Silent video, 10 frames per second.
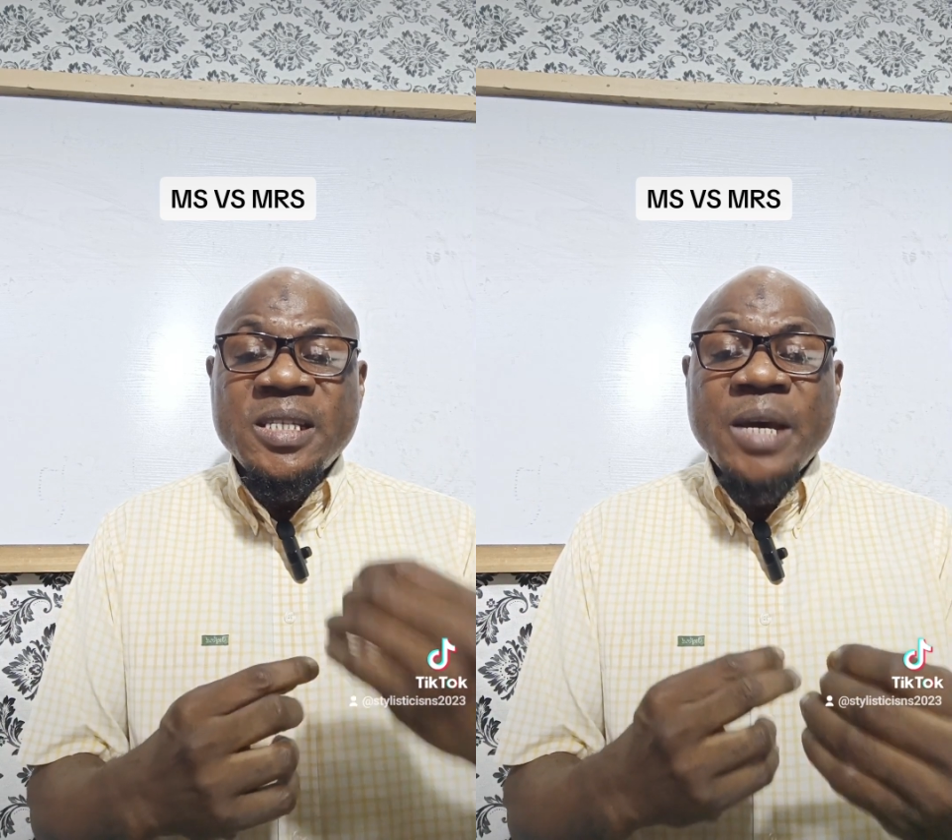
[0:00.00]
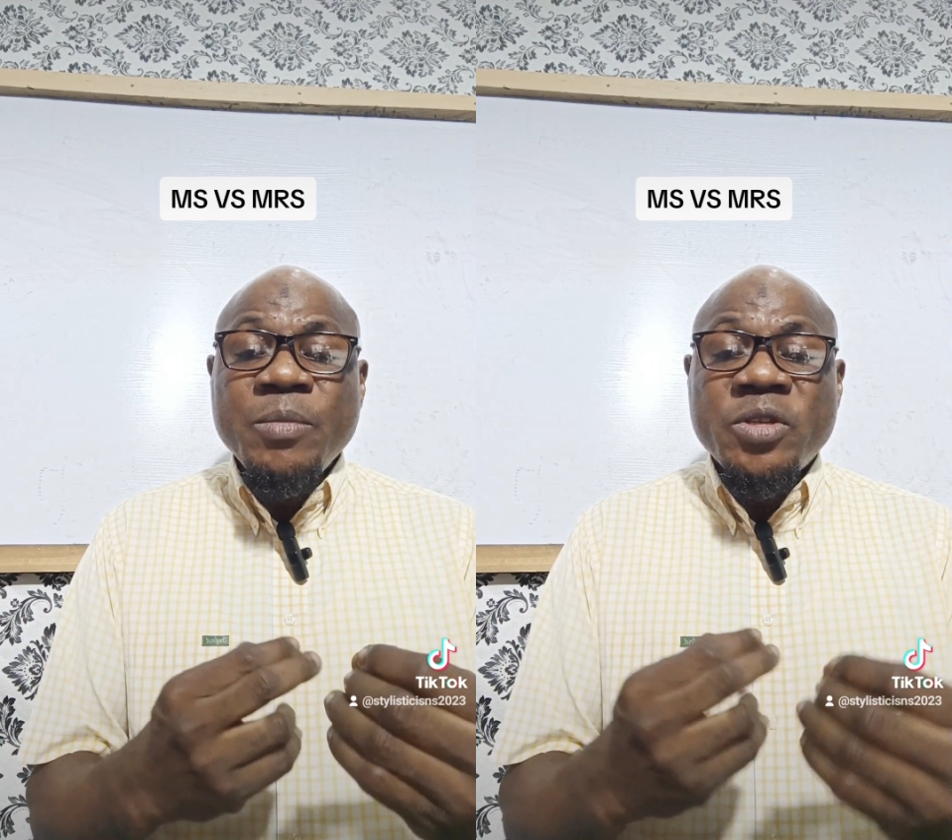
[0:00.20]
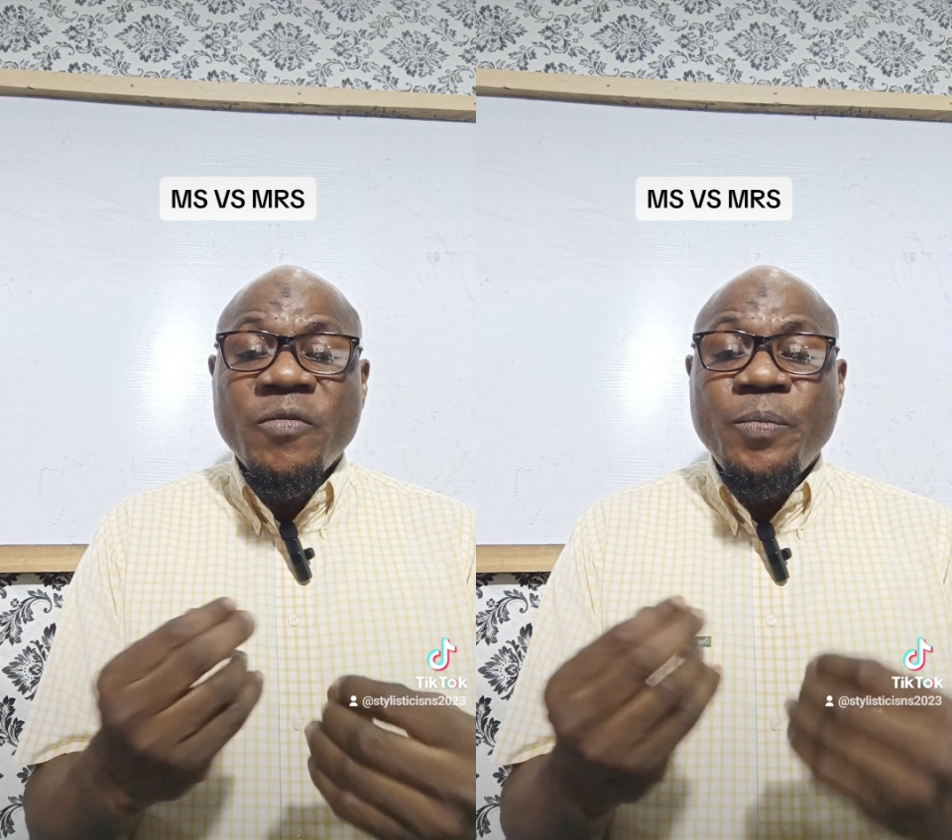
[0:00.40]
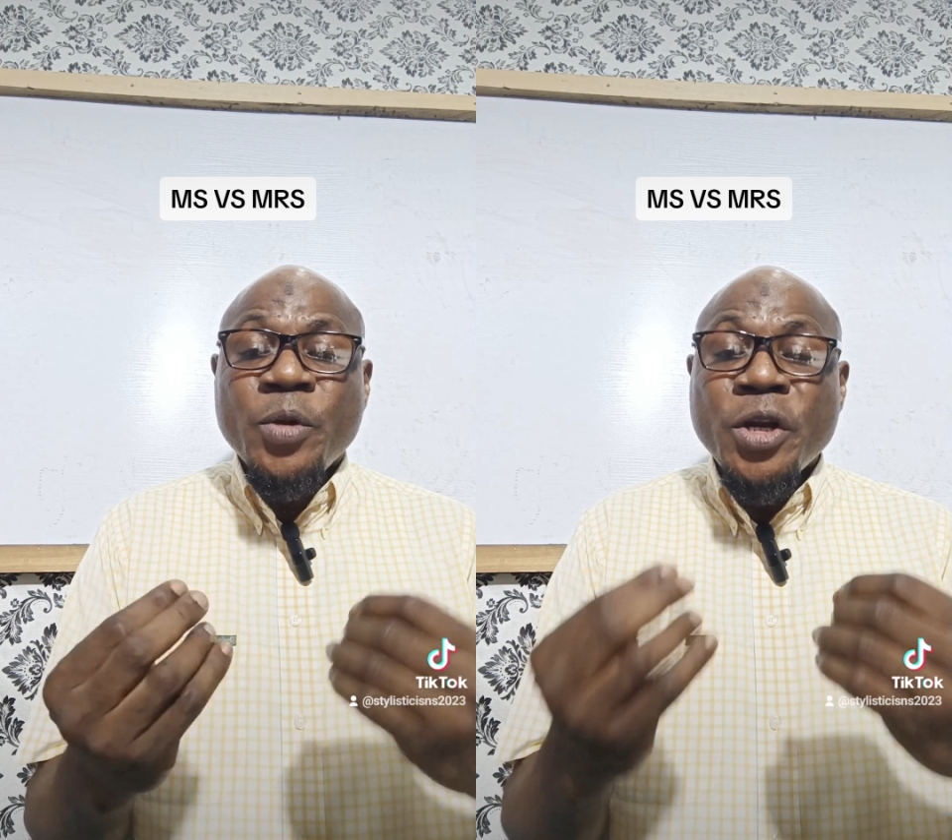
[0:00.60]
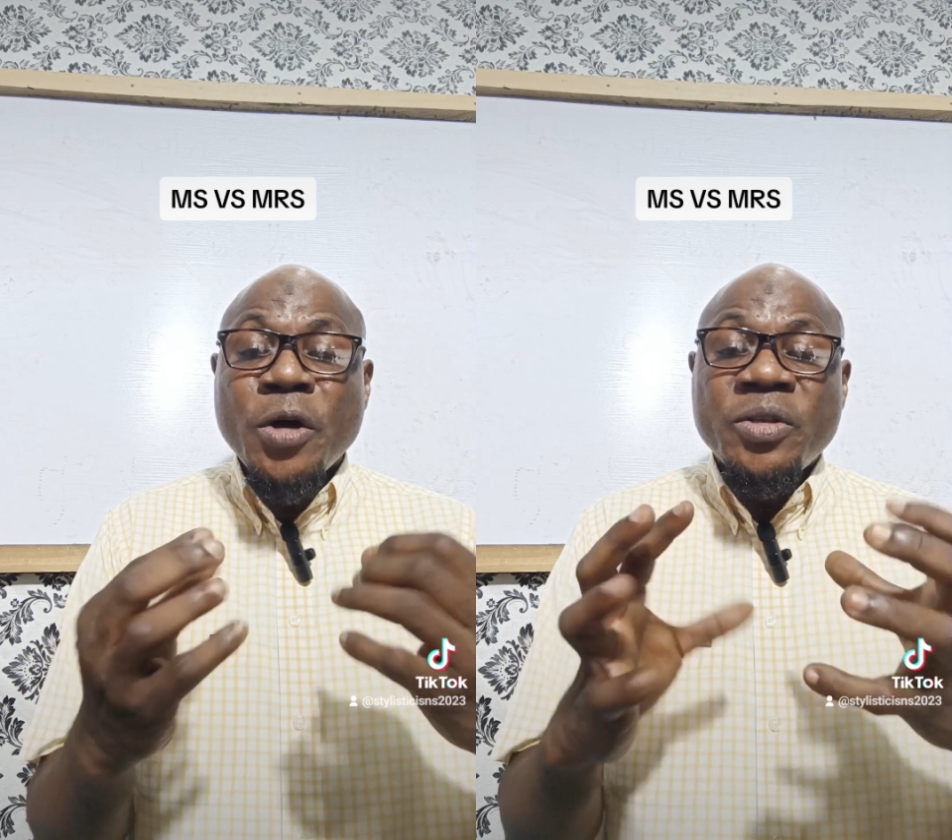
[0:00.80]
terms of
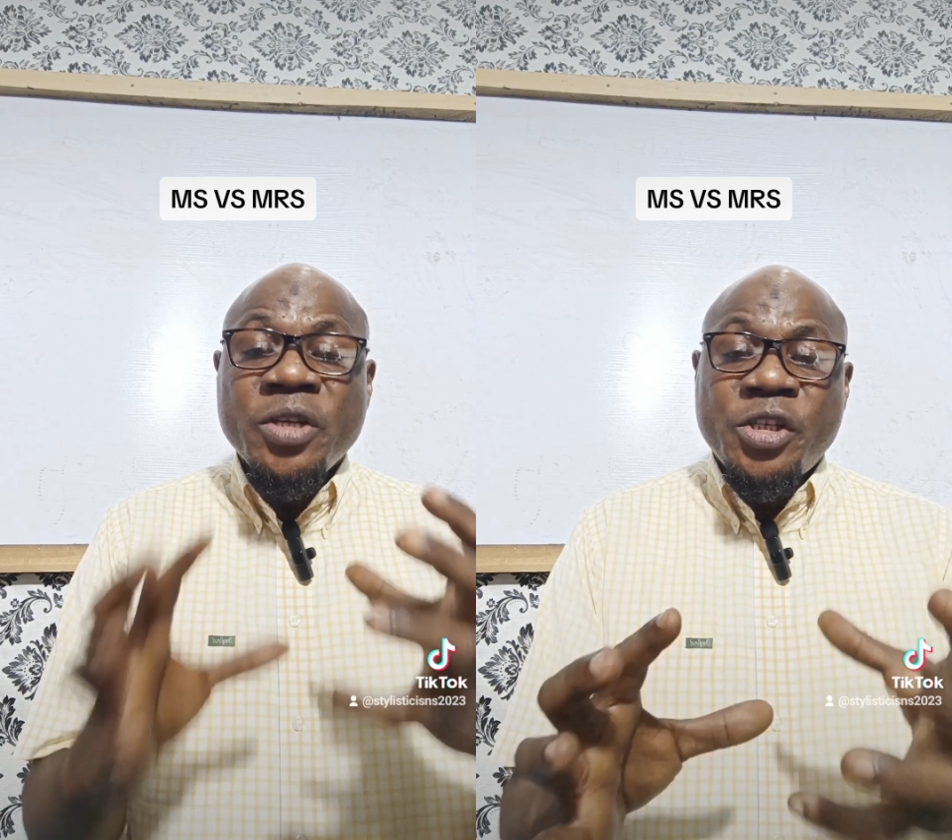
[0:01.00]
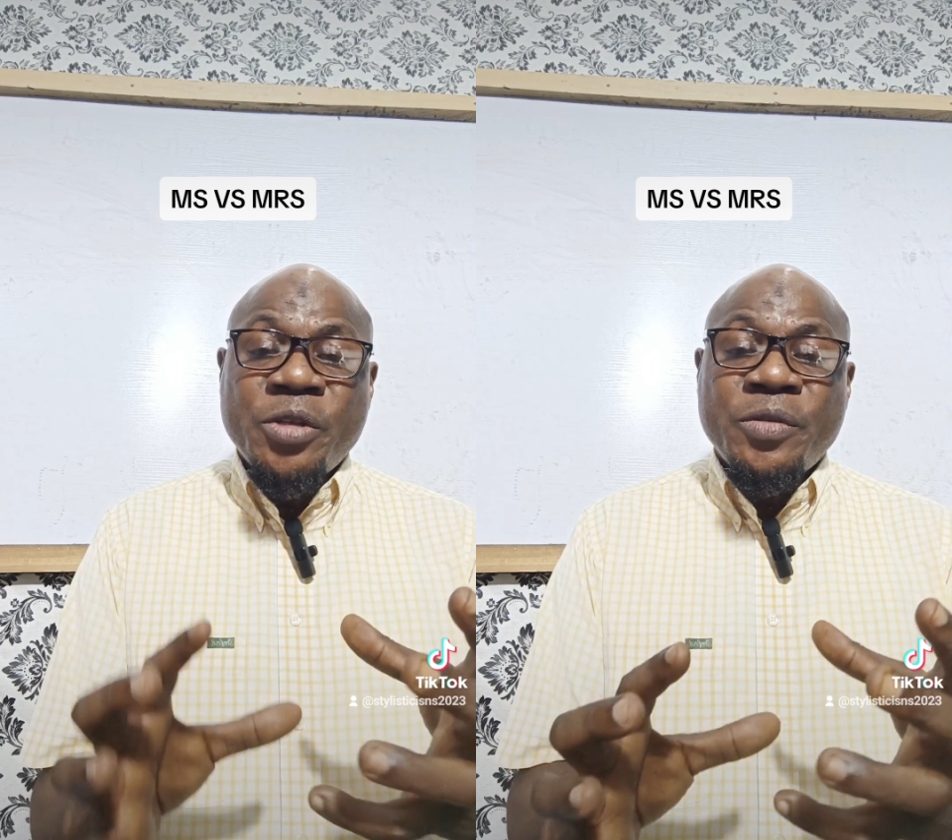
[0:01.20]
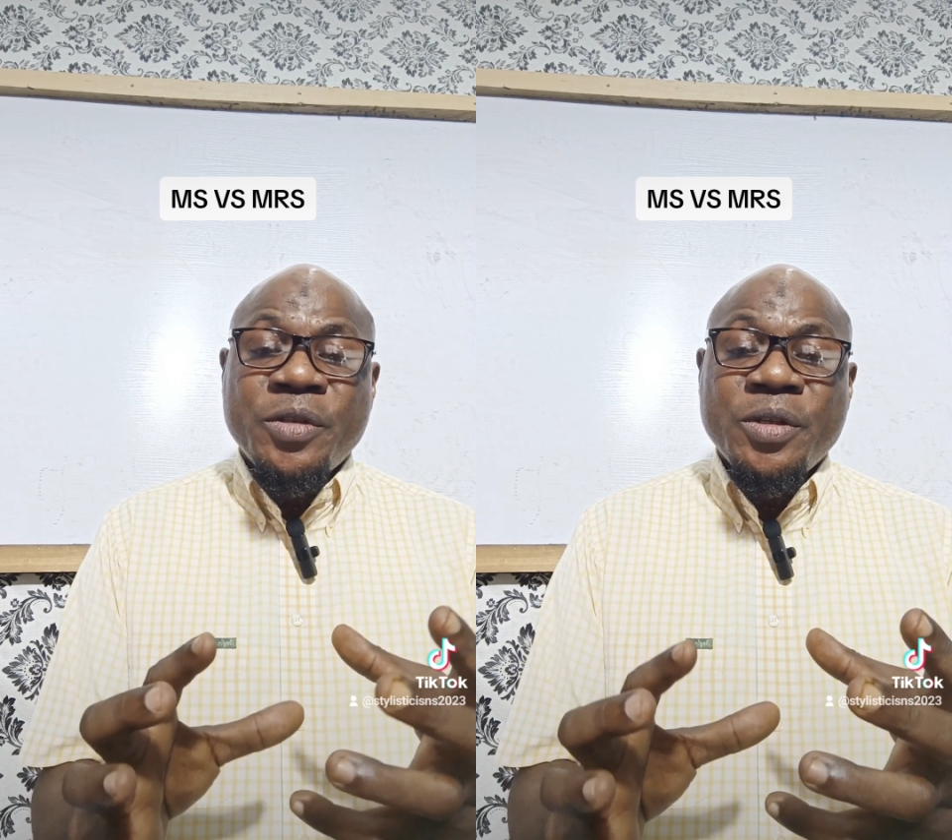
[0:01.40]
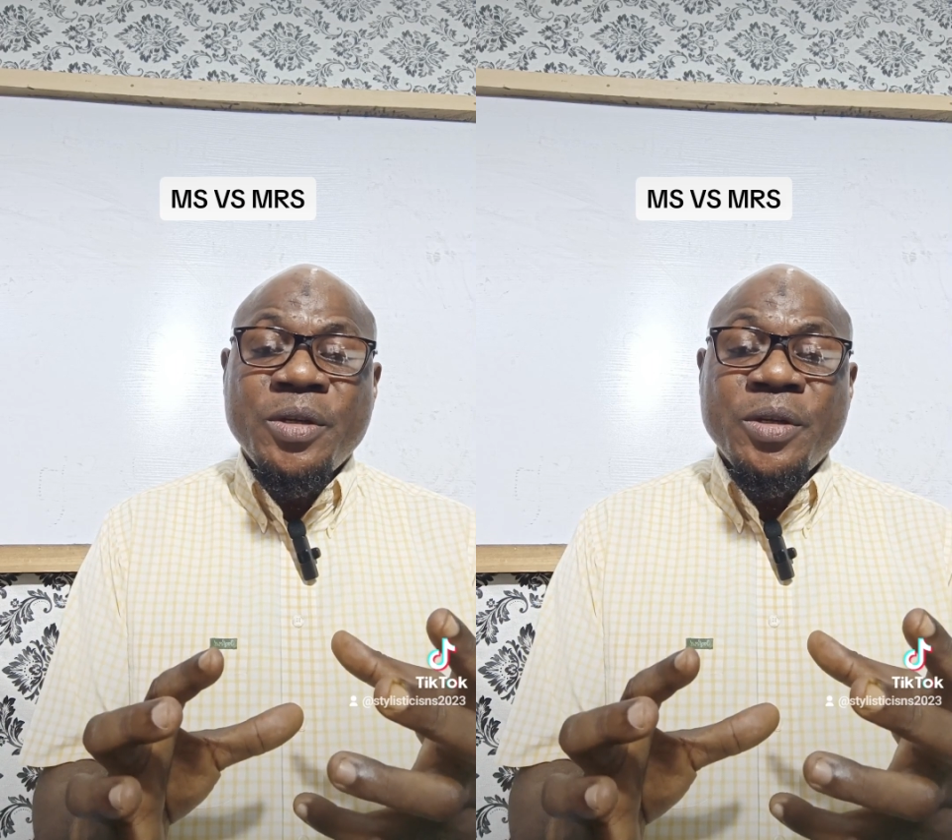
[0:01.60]
pronunciation,